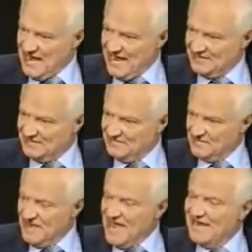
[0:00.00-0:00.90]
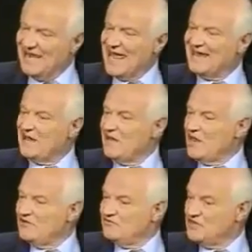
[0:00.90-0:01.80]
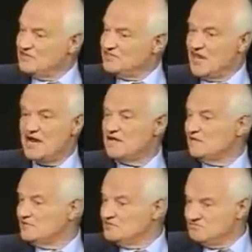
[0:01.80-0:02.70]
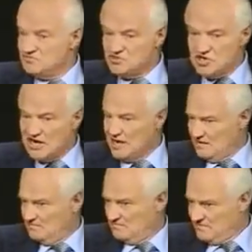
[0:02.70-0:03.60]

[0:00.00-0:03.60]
to GATT, like a lot of hysterical chicken,